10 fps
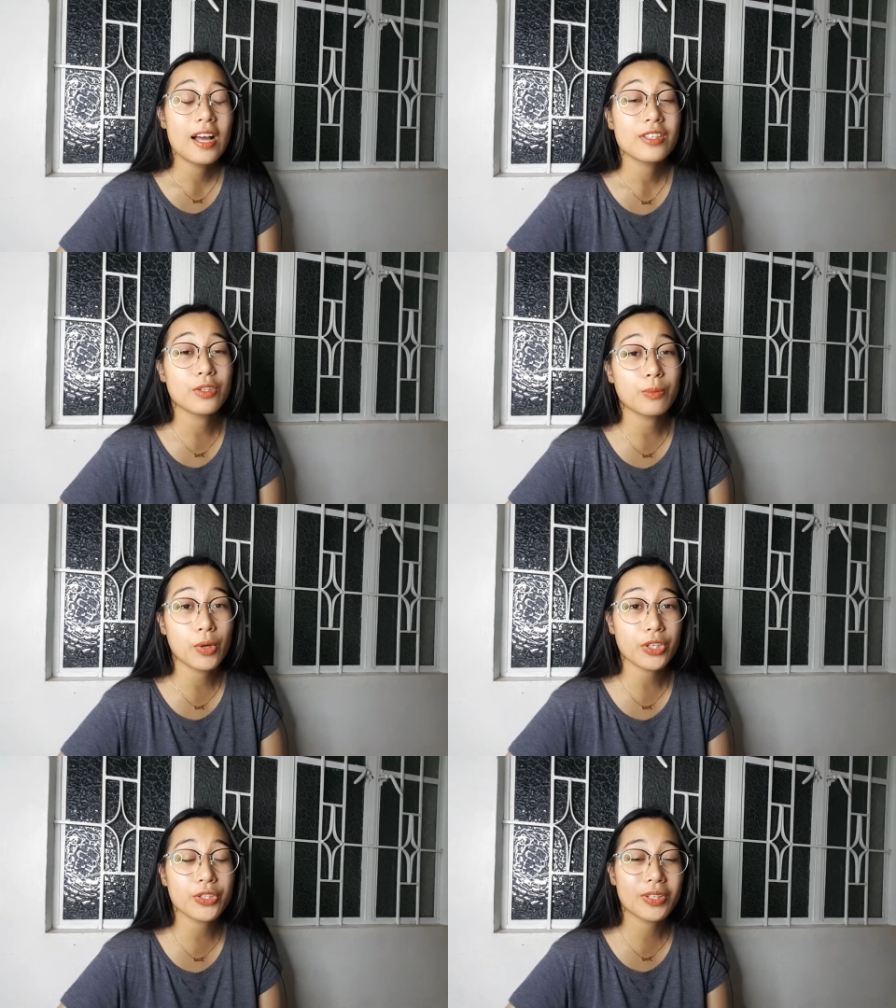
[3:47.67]
The
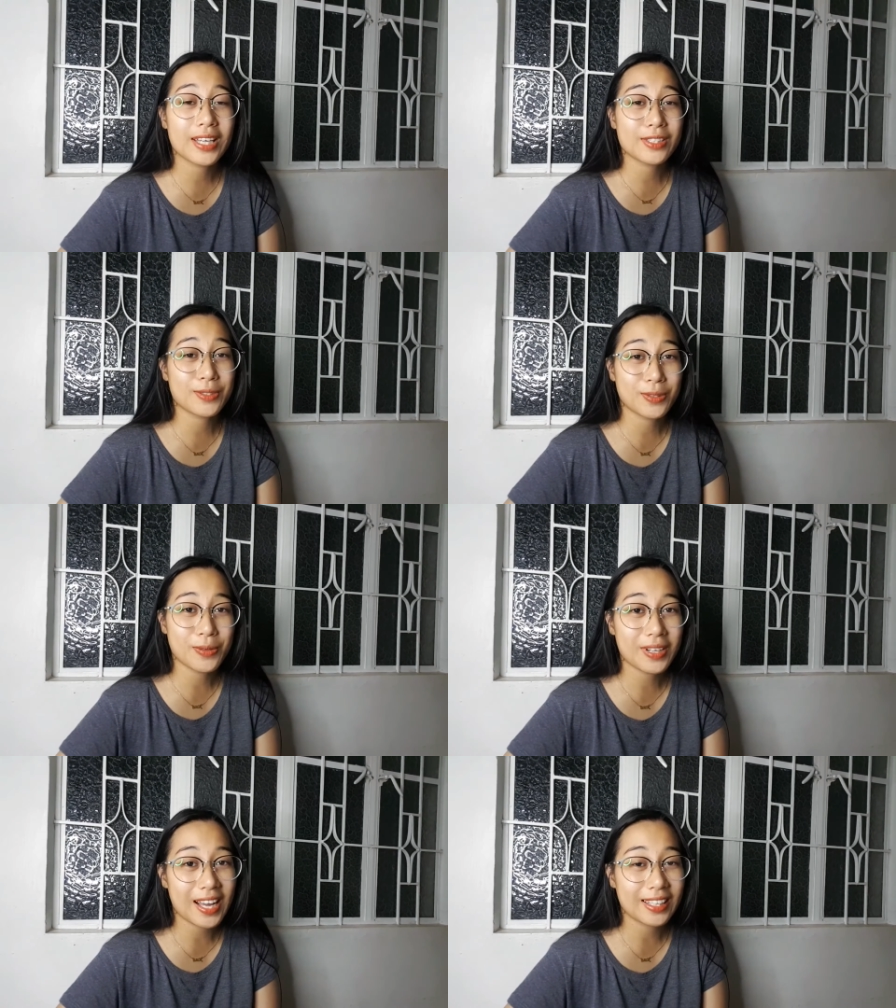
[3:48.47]
more you get to know
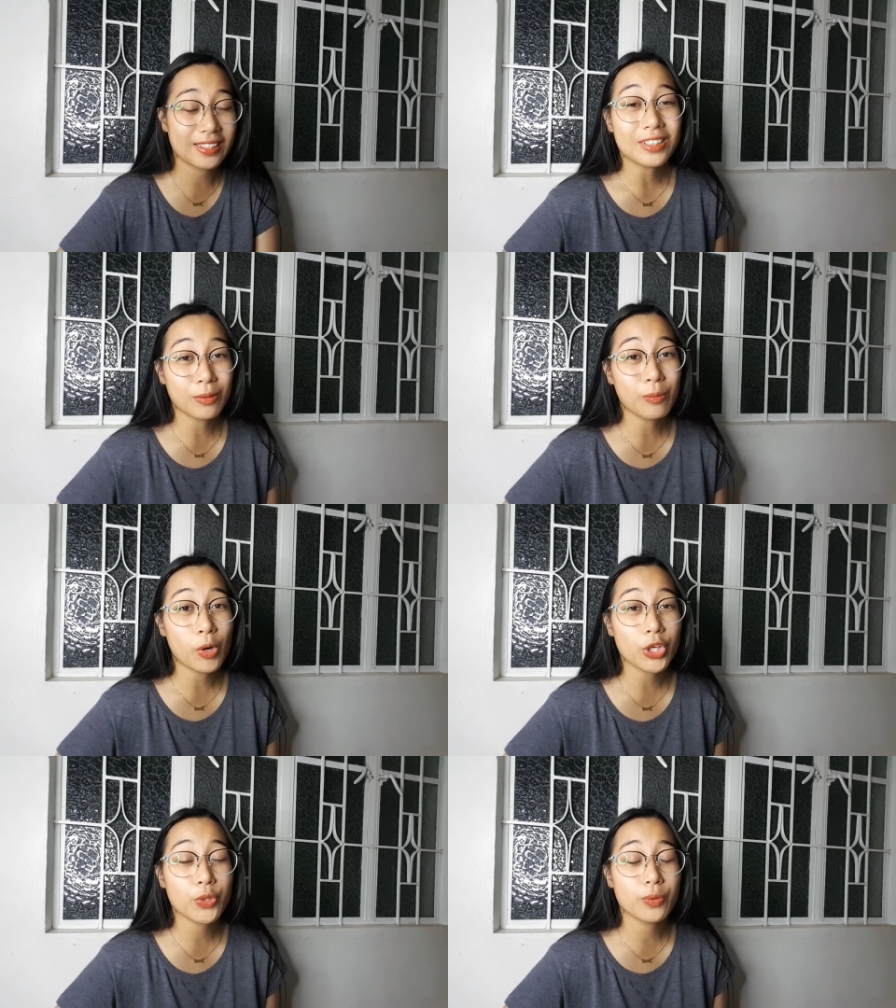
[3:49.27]
God, the
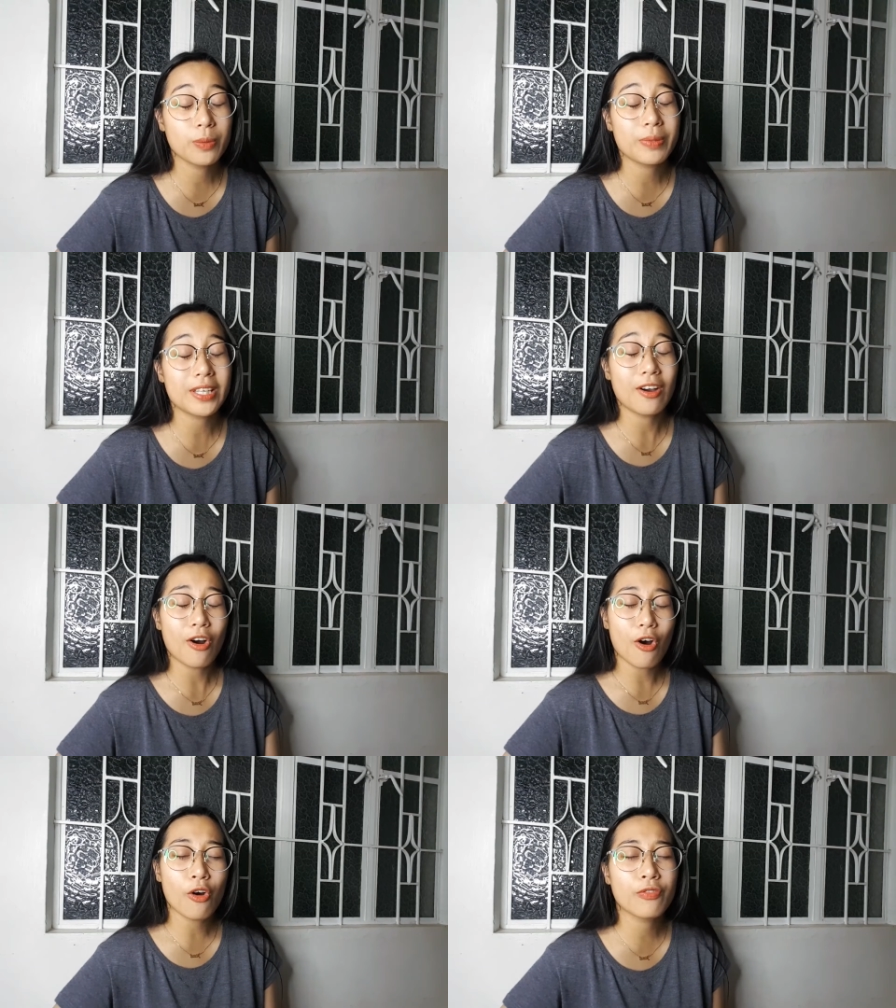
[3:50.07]
more you will be
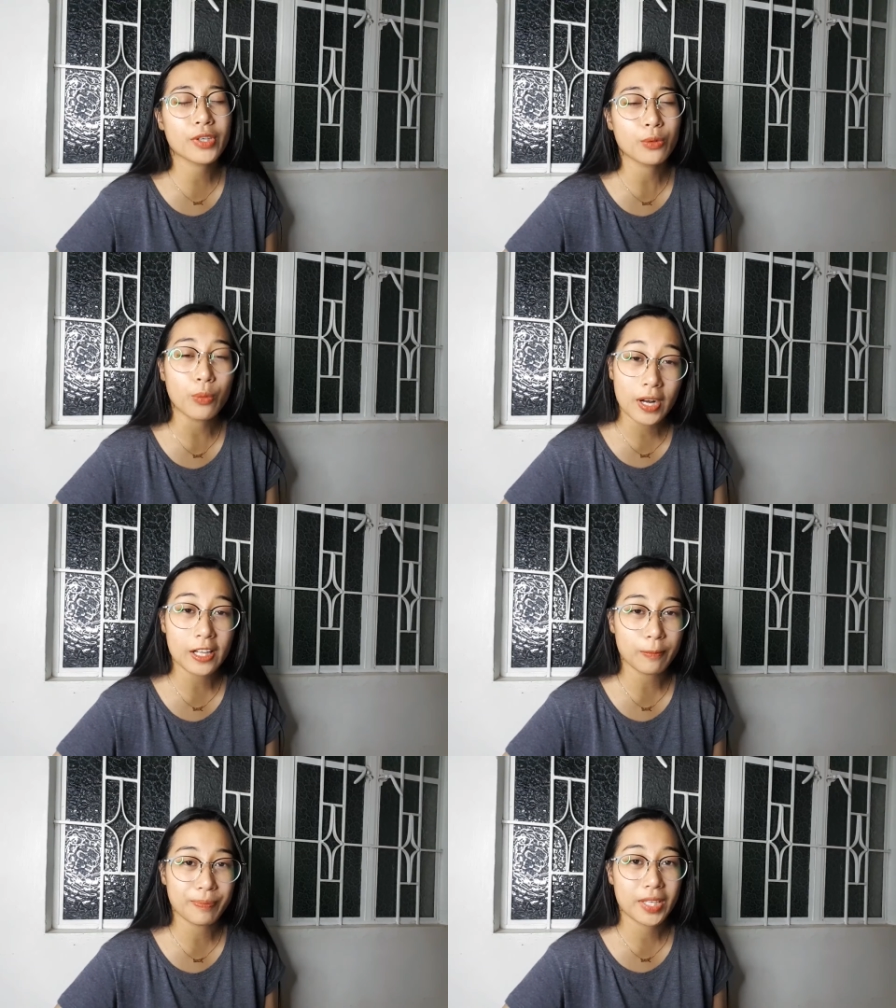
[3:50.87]

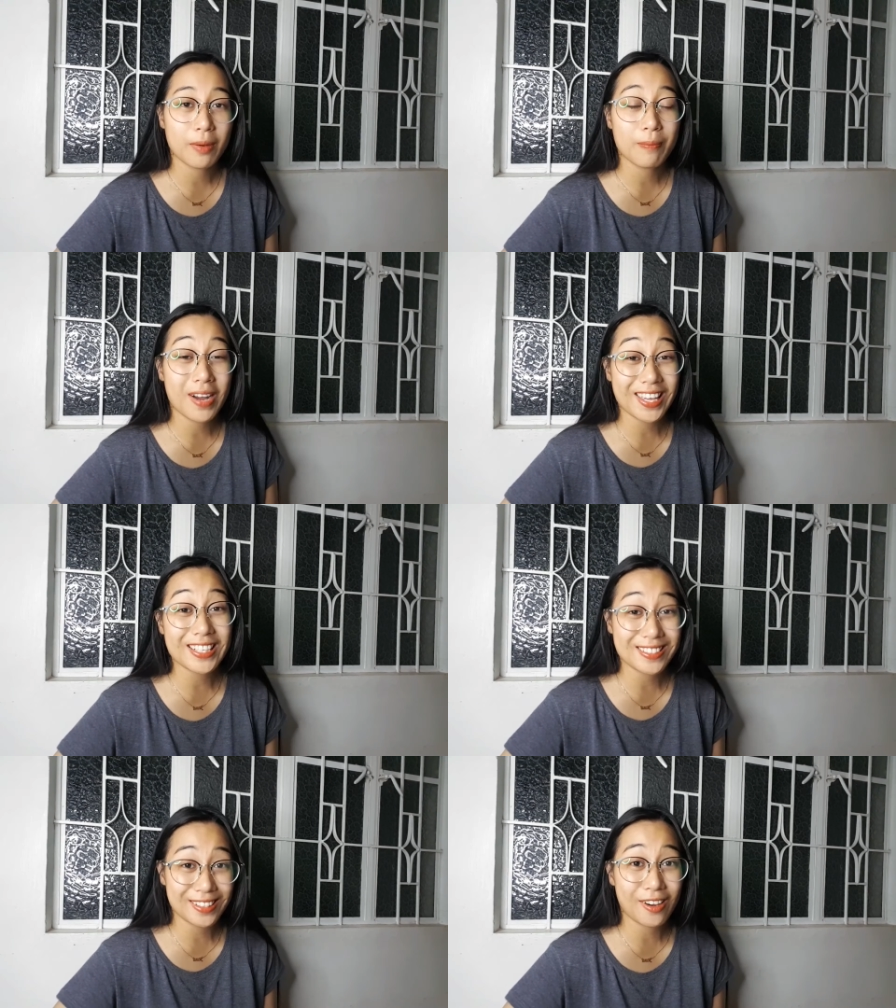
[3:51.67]
overwhelmed by
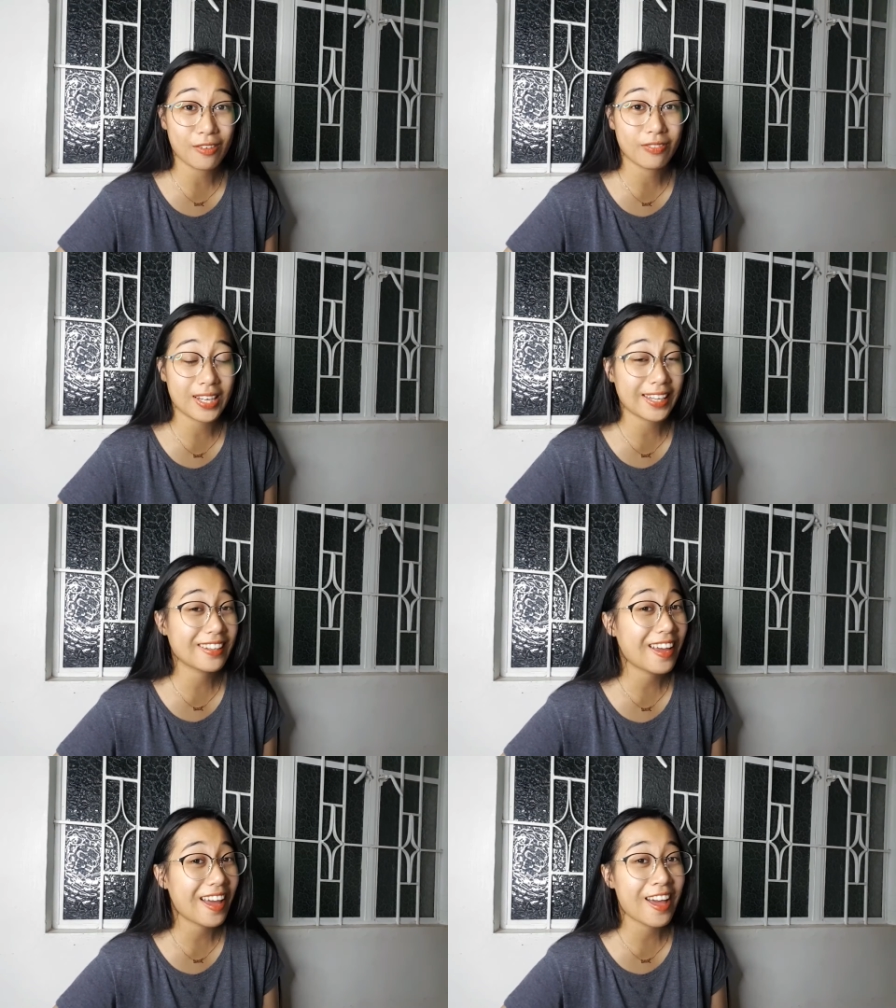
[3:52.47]
His love,
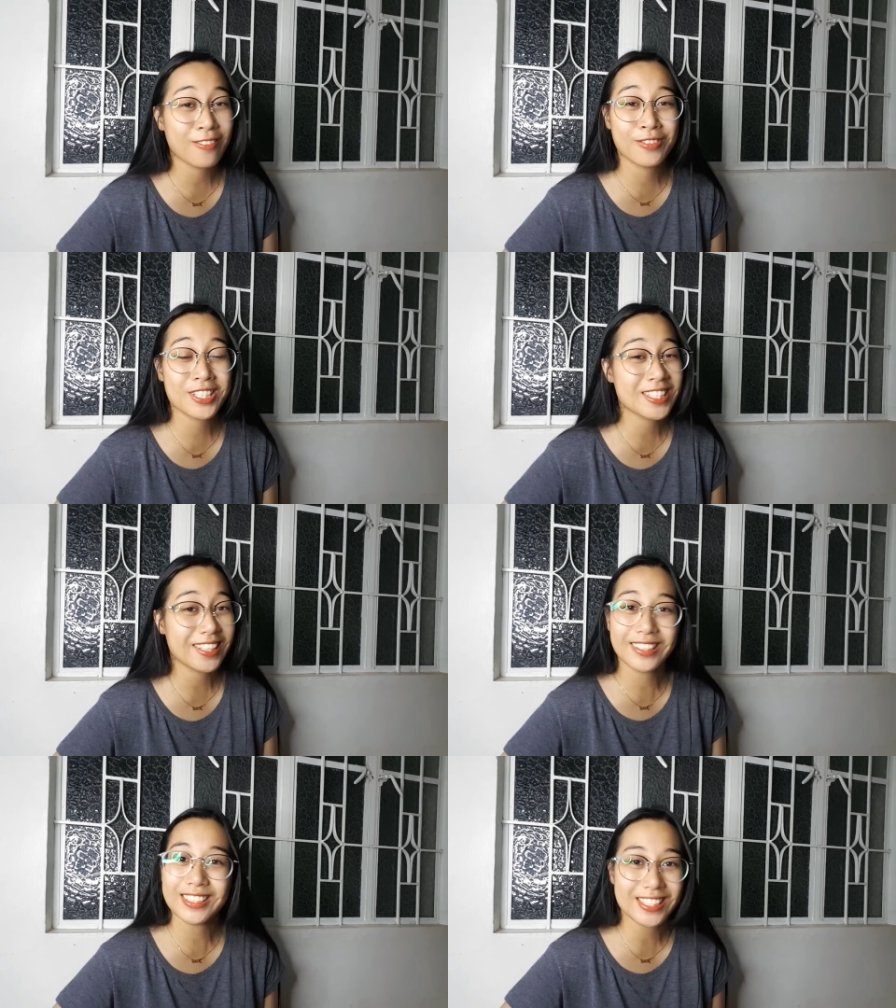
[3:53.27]
like every
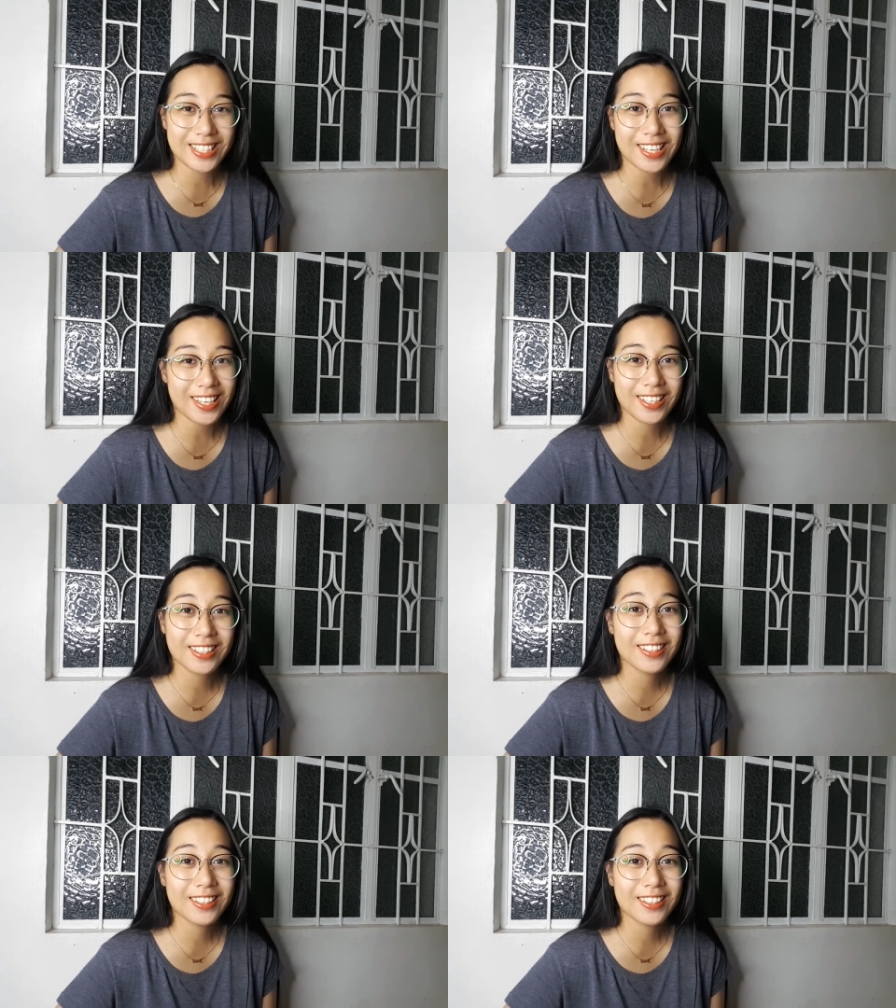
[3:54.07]
single day.